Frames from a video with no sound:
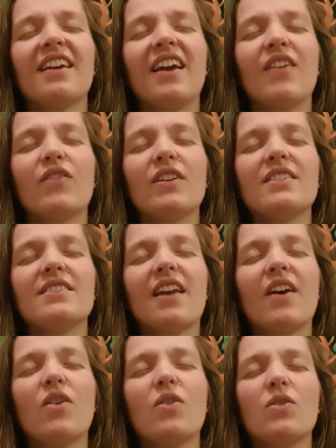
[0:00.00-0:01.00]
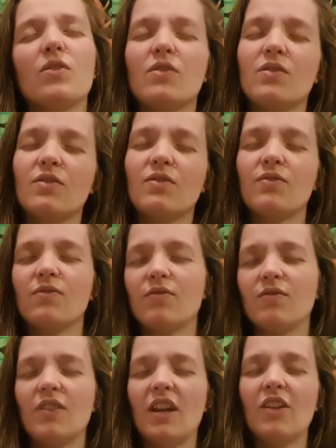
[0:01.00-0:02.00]
every cell
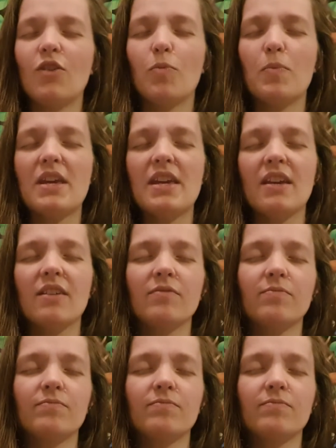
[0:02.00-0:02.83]
in your being.